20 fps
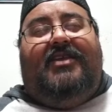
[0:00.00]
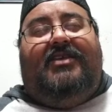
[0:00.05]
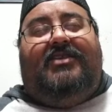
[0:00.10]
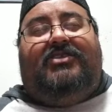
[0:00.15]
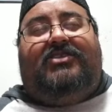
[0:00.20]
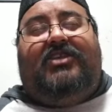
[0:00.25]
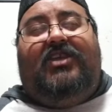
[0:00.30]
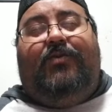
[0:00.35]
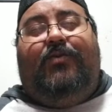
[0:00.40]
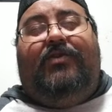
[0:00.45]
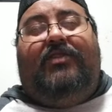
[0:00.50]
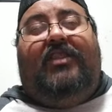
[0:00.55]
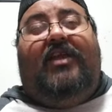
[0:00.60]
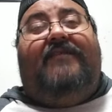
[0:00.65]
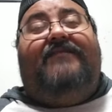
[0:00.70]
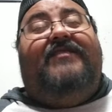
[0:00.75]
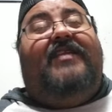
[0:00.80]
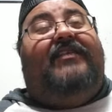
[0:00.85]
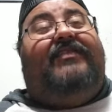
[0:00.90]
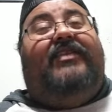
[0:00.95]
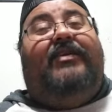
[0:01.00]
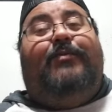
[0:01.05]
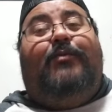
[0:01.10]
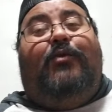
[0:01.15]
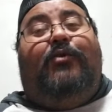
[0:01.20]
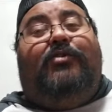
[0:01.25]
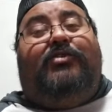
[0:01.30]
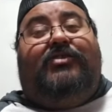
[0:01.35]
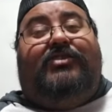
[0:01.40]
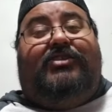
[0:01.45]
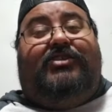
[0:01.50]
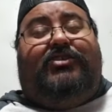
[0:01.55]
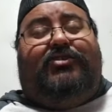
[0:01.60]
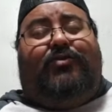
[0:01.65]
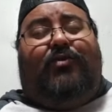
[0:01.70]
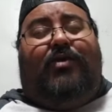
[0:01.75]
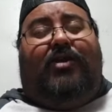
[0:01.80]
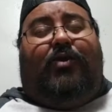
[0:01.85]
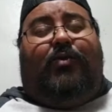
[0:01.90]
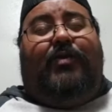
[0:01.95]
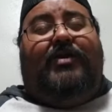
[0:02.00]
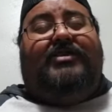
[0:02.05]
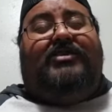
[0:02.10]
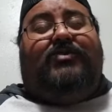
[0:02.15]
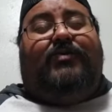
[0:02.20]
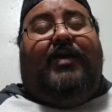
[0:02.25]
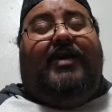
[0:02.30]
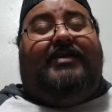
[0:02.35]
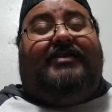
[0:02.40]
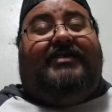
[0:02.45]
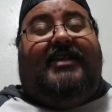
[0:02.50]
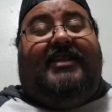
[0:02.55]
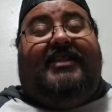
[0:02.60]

she would love nothing more to destroy Queen's Quest,